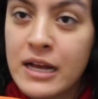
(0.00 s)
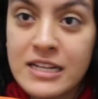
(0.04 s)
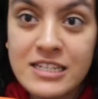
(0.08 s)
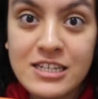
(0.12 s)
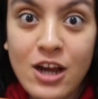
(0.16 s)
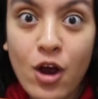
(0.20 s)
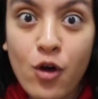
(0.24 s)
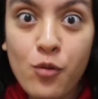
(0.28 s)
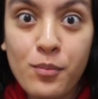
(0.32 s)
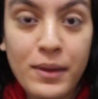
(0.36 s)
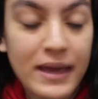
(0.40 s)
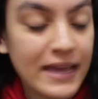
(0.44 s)

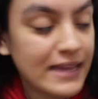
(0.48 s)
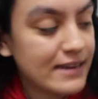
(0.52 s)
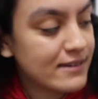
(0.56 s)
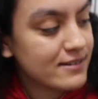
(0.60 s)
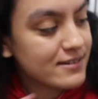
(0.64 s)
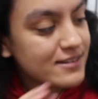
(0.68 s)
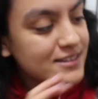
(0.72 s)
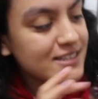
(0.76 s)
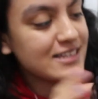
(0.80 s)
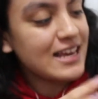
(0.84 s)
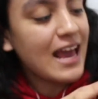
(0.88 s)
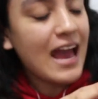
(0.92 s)
chow
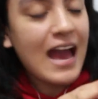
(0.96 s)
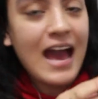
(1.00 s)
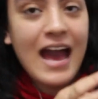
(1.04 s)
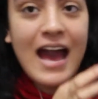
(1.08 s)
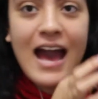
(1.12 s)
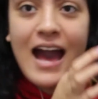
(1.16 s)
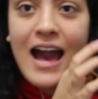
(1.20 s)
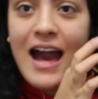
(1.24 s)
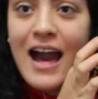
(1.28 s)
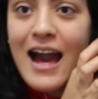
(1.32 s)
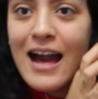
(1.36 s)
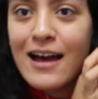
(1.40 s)
mein.
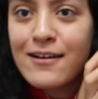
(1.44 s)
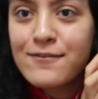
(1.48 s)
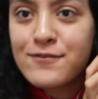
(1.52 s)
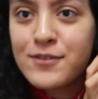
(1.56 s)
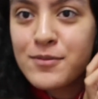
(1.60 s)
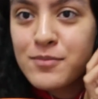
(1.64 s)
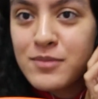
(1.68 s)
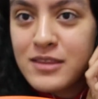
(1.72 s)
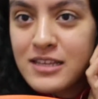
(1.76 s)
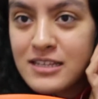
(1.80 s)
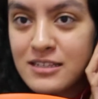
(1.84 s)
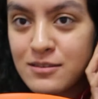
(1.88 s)
Yeah,
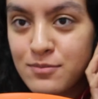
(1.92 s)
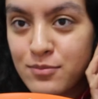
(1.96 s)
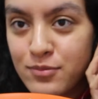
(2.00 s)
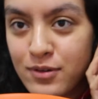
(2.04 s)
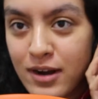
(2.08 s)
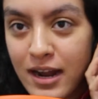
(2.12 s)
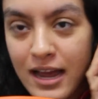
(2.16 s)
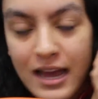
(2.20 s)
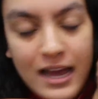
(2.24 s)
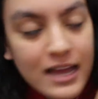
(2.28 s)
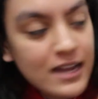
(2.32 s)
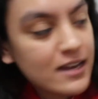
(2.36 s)
from this
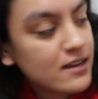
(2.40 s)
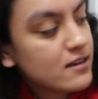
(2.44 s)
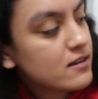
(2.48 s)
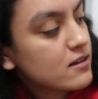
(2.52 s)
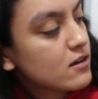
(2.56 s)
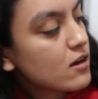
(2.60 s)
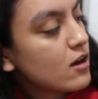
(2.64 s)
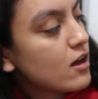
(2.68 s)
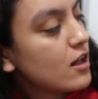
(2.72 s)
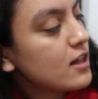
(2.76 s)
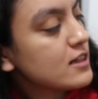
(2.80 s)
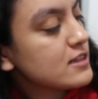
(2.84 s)
brand
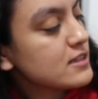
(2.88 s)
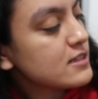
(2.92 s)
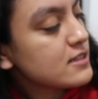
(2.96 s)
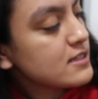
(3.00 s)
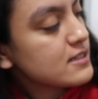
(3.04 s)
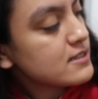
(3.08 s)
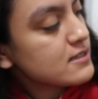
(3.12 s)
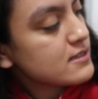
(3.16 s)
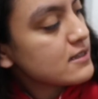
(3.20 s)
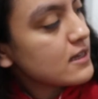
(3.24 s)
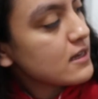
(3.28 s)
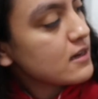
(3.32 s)
called
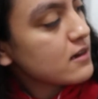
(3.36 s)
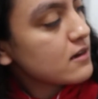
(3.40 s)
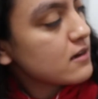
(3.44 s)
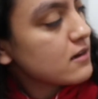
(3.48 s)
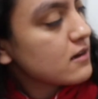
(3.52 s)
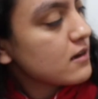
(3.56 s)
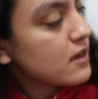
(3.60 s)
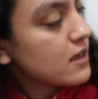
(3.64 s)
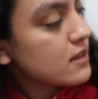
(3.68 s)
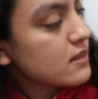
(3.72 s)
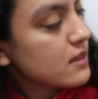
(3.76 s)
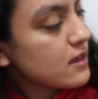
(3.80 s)
Nissin,
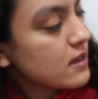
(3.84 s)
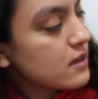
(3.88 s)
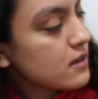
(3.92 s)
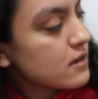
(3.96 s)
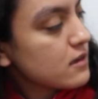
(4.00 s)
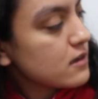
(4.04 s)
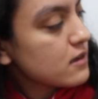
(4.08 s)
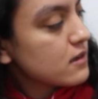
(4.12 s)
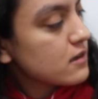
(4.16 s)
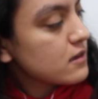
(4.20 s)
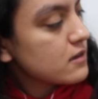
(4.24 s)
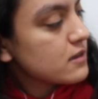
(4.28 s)
I
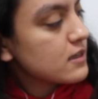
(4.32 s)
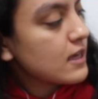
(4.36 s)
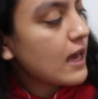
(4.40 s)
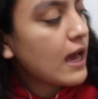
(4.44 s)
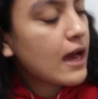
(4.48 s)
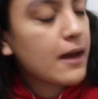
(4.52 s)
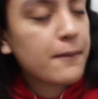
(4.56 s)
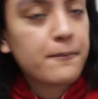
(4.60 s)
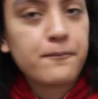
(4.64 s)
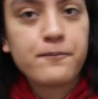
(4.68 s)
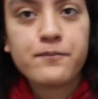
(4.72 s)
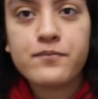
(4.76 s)
think,
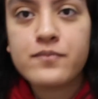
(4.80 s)
yeah.